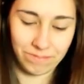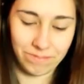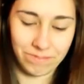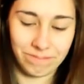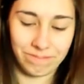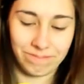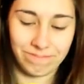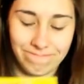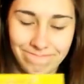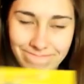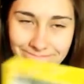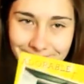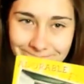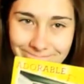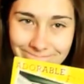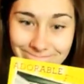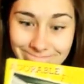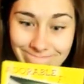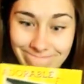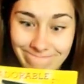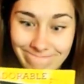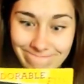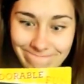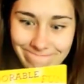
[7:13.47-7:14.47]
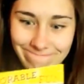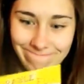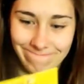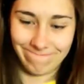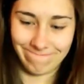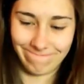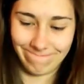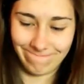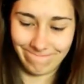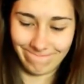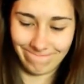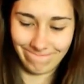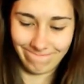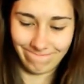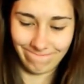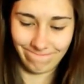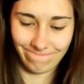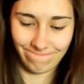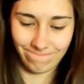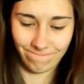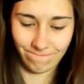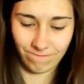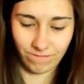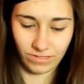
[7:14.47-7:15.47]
Nothing is said.